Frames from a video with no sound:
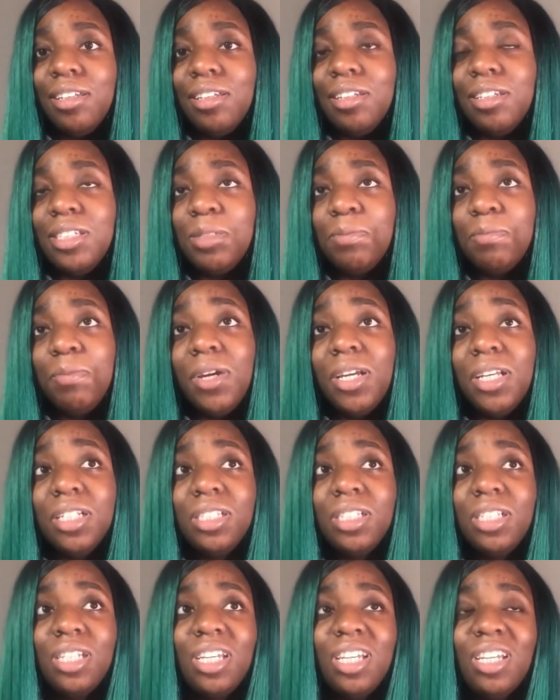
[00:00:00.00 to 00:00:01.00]

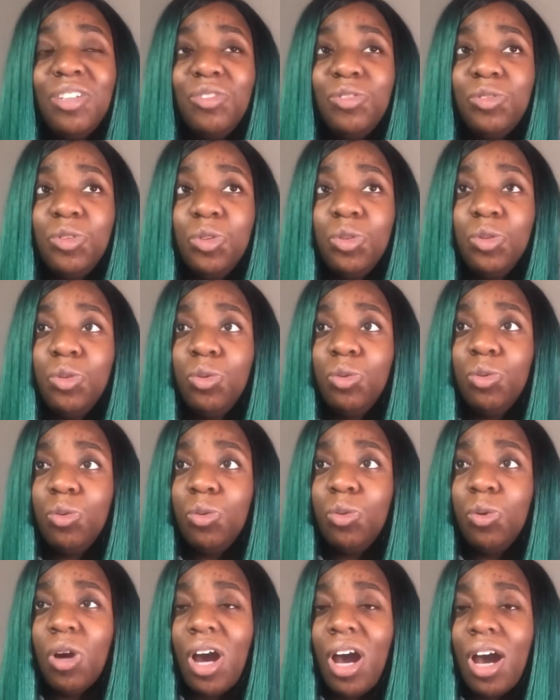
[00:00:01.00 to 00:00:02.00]
especially if
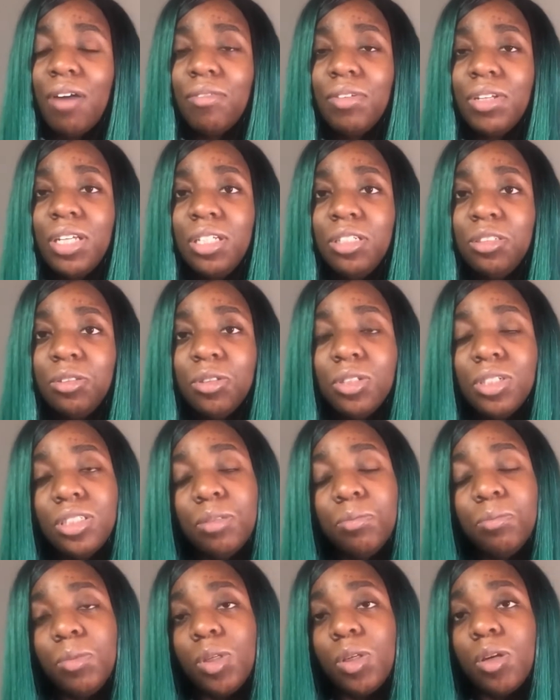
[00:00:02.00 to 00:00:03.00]
you have an interest
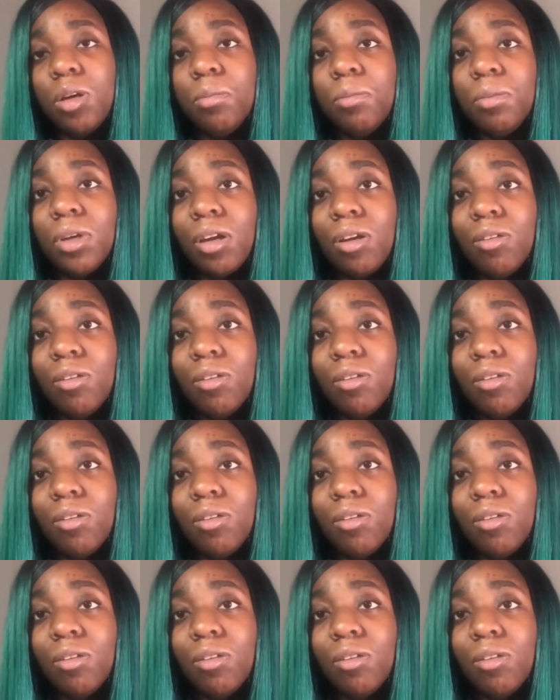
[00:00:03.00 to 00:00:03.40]
in becoming